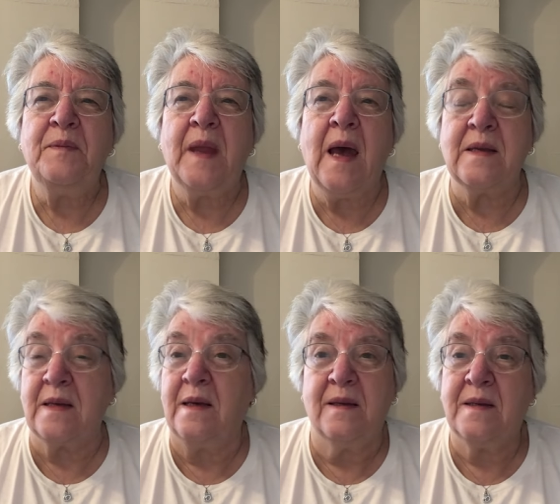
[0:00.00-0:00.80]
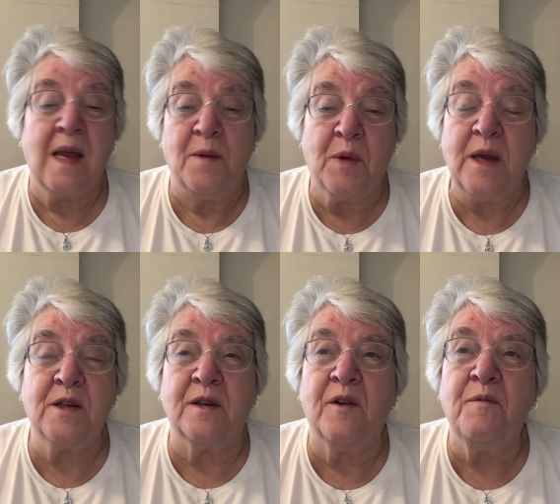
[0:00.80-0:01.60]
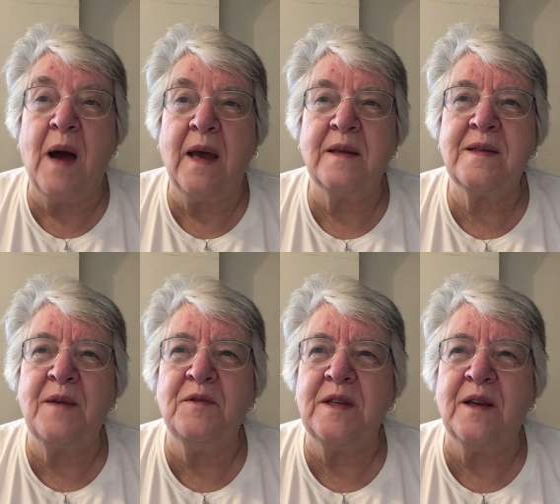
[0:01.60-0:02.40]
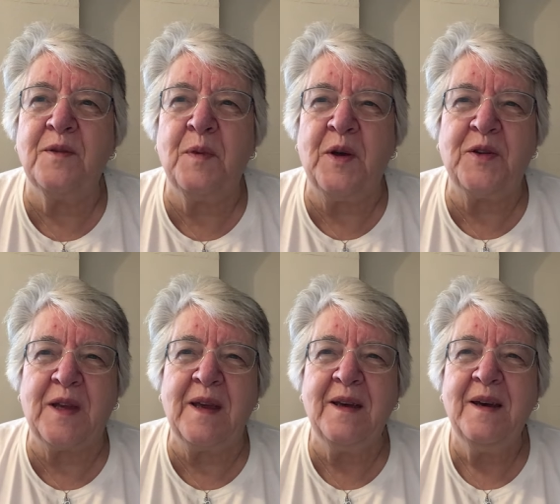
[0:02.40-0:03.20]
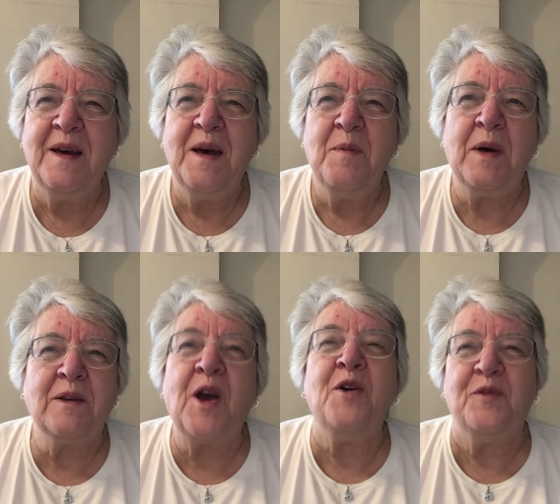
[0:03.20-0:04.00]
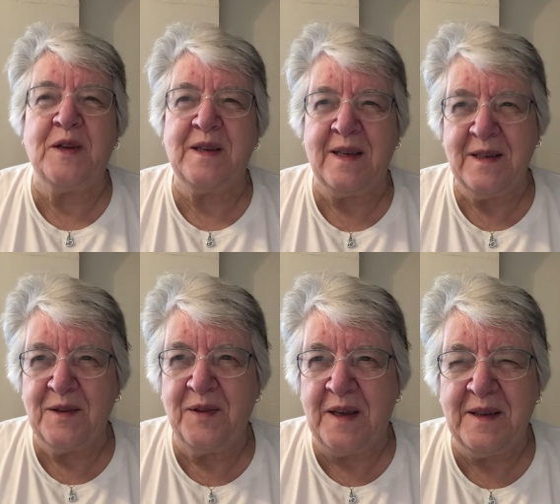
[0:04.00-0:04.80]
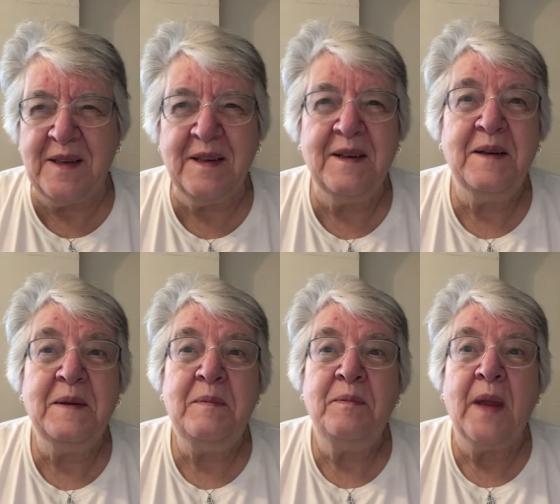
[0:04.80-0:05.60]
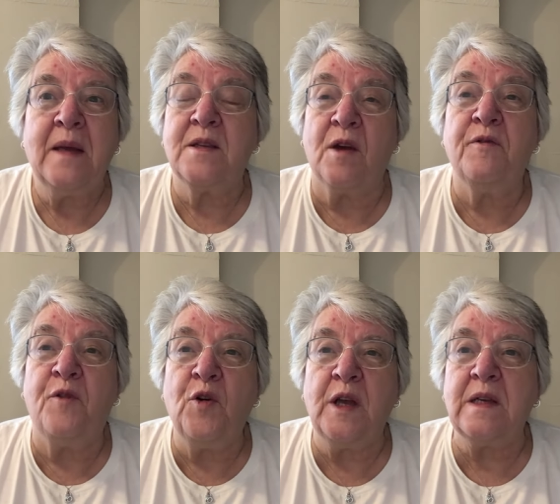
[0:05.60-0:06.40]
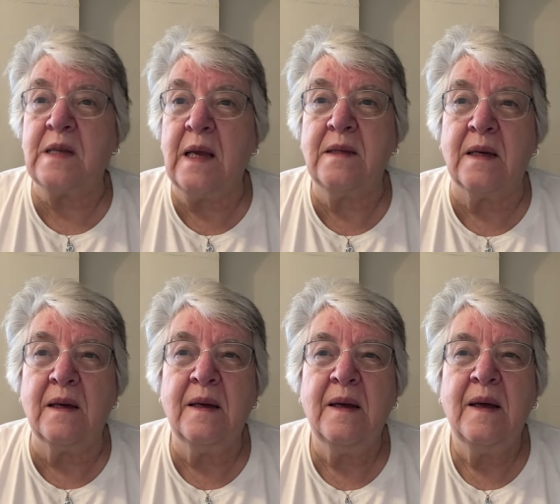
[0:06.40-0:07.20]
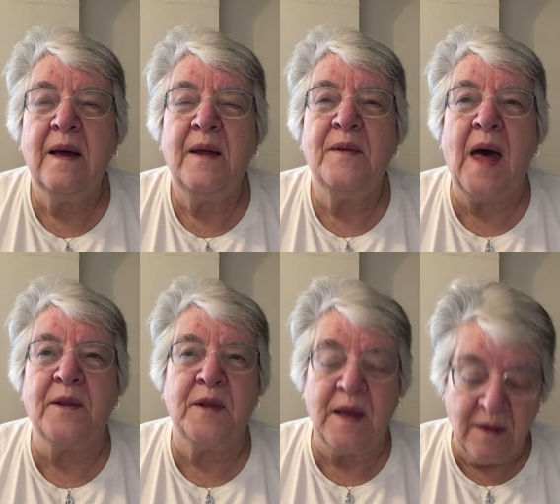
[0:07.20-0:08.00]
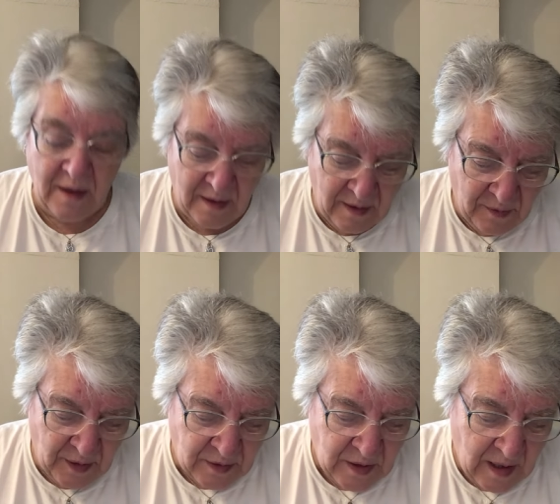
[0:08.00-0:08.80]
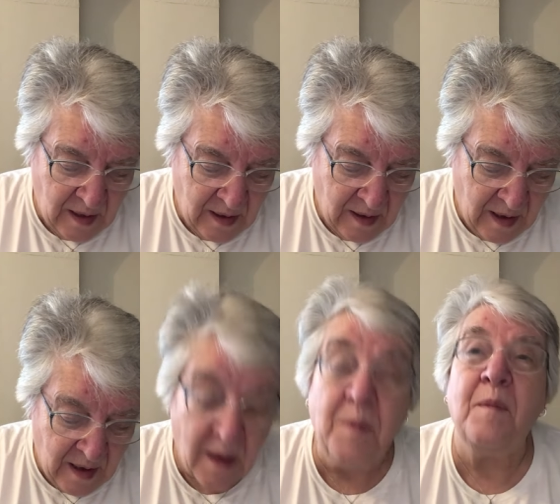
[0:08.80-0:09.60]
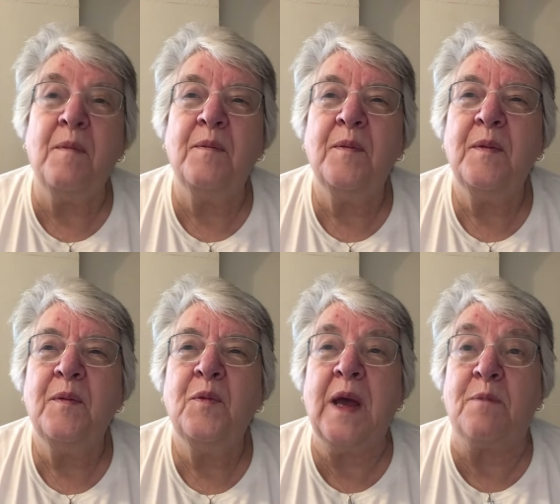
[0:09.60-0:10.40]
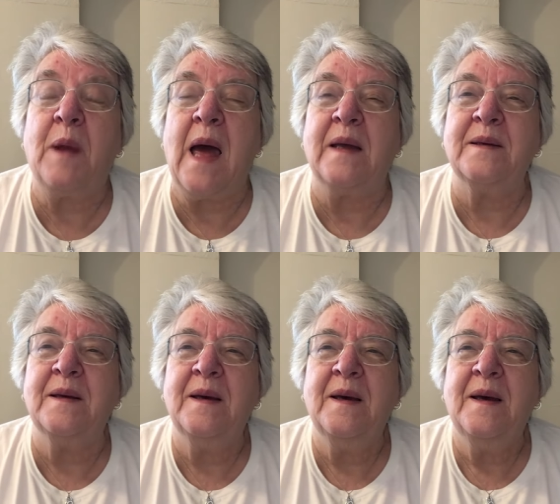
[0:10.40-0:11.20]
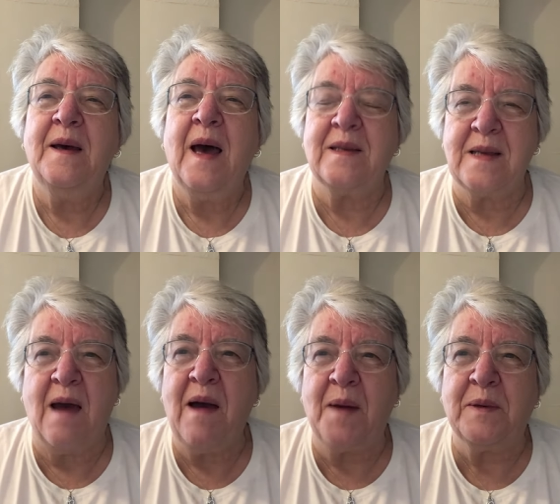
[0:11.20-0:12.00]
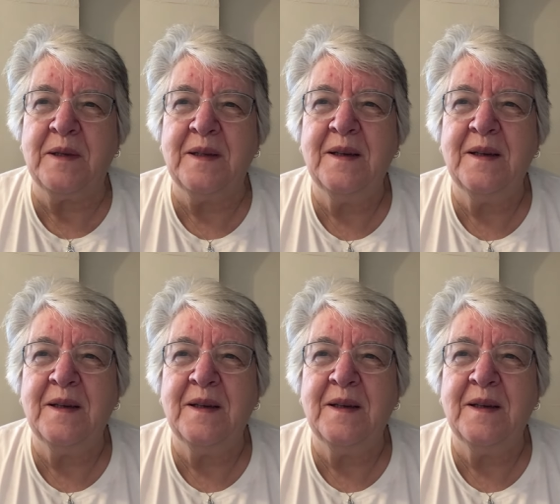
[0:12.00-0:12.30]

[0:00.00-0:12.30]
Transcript: as a celebration of my 70th birthday, but COVID intervened. And so, four years later, that thing that um, we had planned has now happened.